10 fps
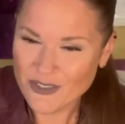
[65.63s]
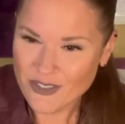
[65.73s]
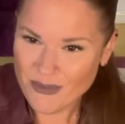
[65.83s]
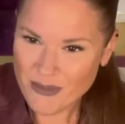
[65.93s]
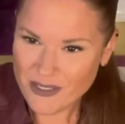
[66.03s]
so
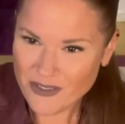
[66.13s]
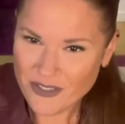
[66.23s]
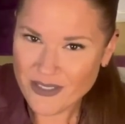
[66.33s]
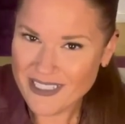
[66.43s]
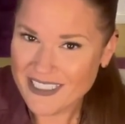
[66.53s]
maybe all the
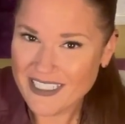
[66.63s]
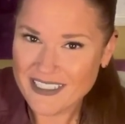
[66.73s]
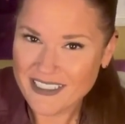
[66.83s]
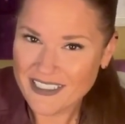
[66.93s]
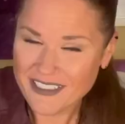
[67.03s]
crazy
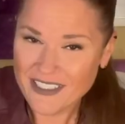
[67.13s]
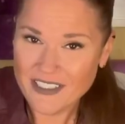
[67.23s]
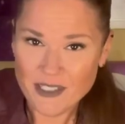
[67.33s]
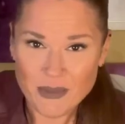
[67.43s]
hasn't kicked in yet.